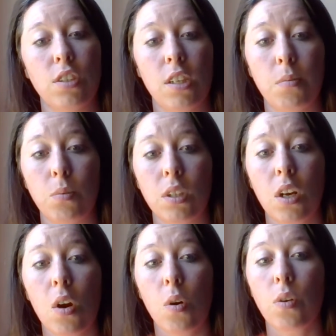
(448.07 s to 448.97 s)
someone
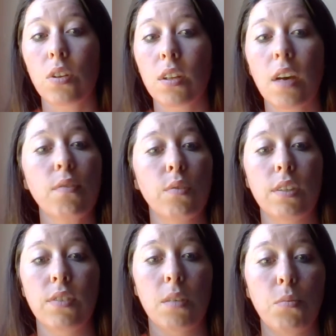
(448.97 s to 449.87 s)
or the loved one
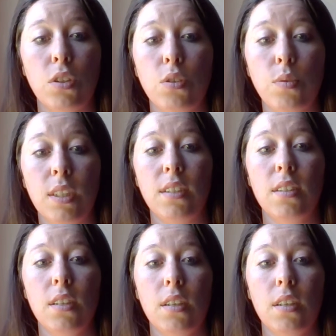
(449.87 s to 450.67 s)
of someone who is.